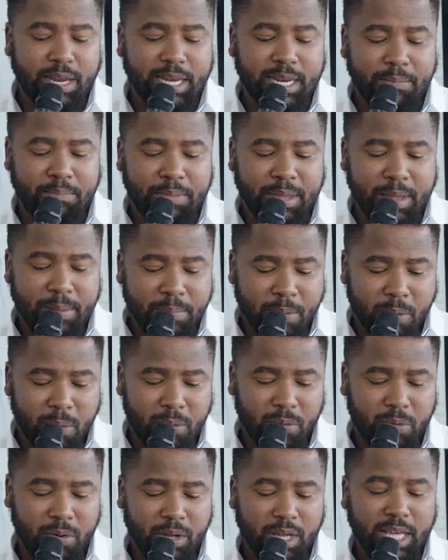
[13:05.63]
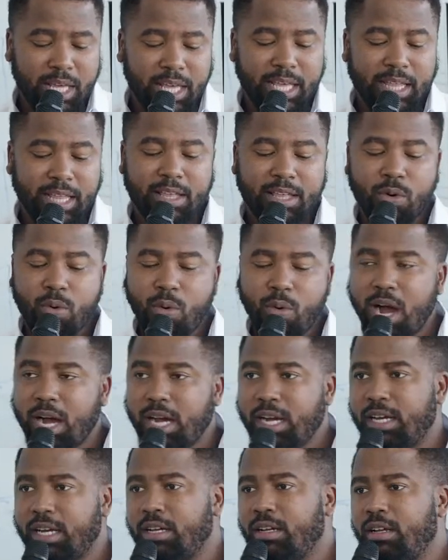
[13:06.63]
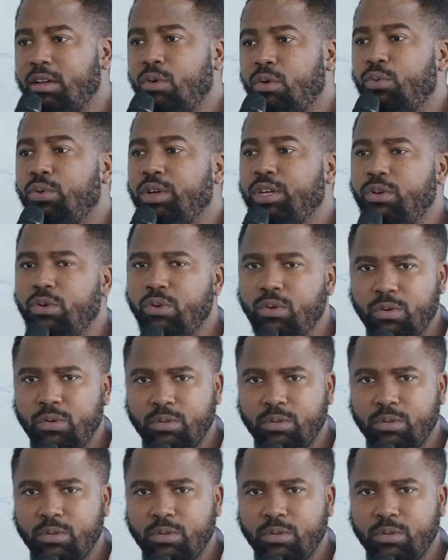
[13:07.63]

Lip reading: people in the work we do.